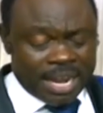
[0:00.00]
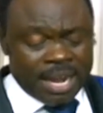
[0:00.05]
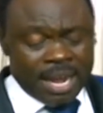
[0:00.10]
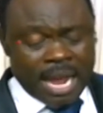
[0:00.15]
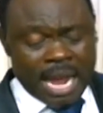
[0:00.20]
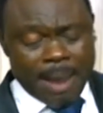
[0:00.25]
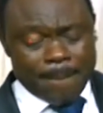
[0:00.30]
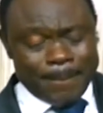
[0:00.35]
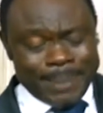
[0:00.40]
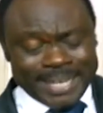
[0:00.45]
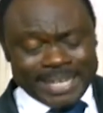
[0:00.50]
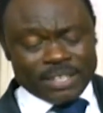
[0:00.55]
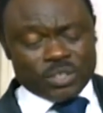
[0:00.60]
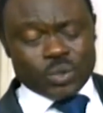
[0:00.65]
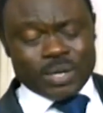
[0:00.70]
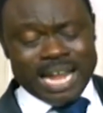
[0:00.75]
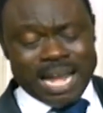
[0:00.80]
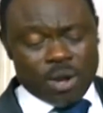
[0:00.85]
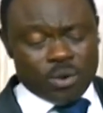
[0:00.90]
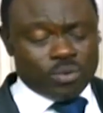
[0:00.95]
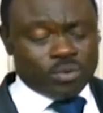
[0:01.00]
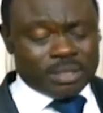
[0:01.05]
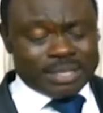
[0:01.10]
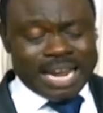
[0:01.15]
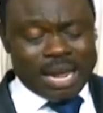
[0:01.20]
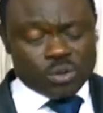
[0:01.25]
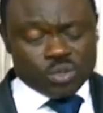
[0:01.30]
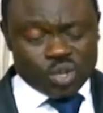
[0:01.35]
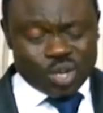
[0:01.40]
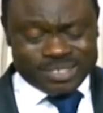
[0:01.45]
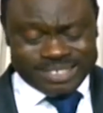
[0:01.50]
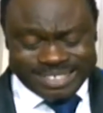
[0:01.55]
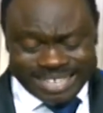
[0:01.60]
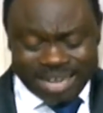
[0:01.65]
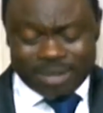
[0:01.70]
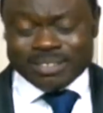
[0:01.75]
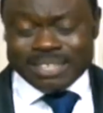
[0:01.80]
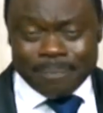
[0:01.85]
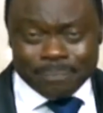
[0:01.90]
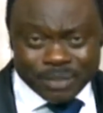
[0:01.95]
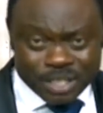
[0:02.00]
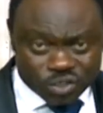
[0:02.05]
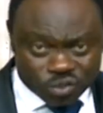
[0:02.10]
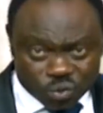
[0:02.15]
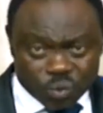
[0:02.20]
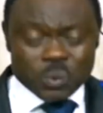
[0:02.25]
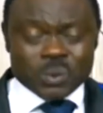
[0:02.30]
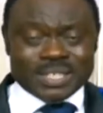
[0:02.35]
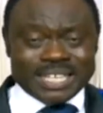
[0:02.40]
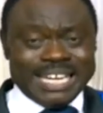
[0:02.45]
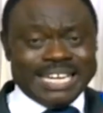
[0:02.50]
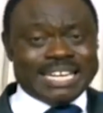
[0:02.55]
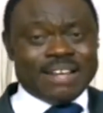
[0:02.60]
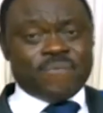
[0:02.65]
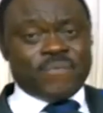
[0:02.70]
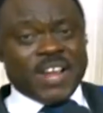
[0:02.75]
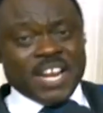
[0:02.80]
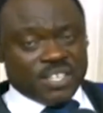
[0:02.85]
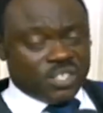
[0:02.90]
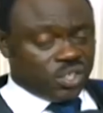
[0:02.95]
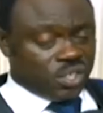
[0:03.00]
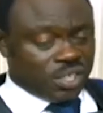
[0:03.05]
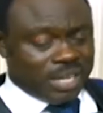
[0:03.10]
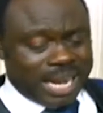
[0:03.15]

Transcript: I begin to now now not tell them the truth in the face.